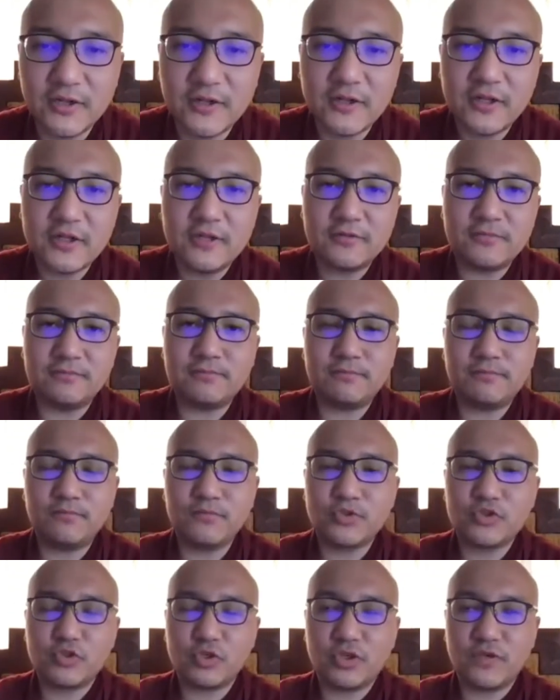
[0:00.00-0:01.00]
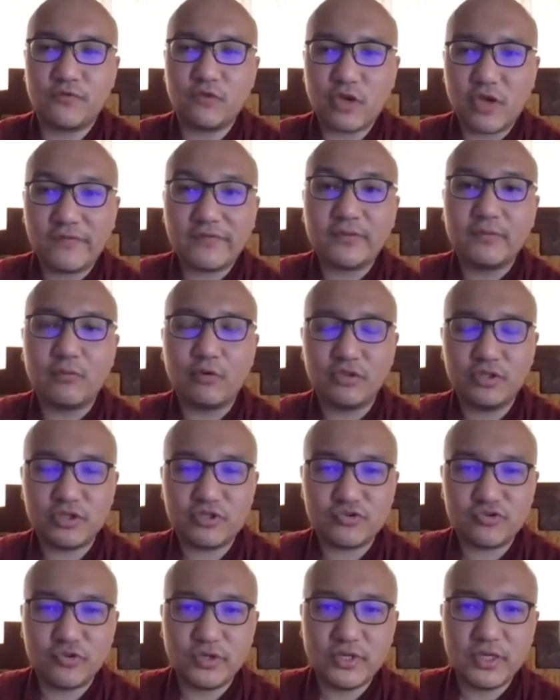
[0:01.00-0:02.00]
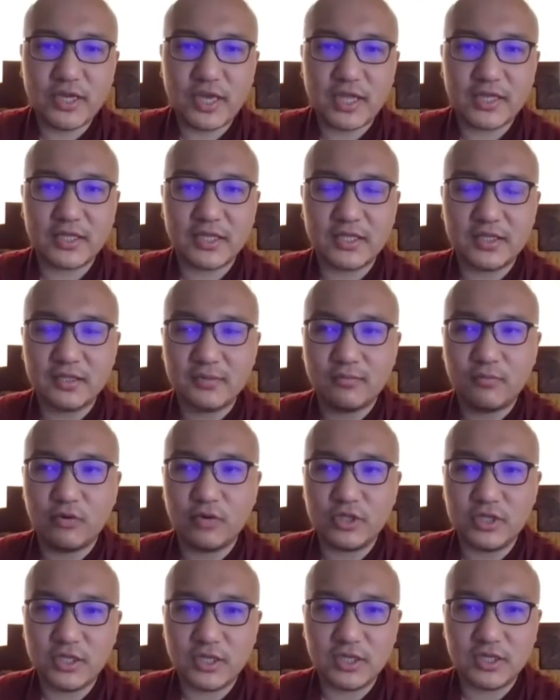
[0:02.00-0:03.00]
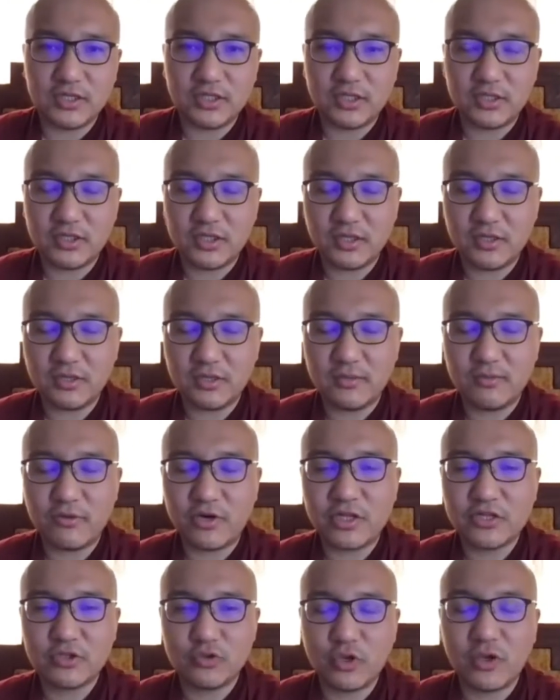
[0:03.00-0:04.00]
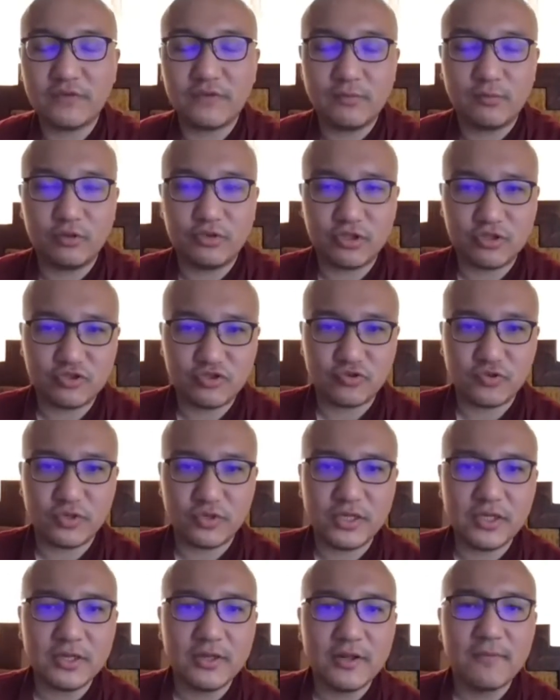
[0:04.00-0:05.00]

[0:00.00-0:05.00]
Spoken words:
So if you have the Bodhi tree, and then the branch, you have the Bodhi tree,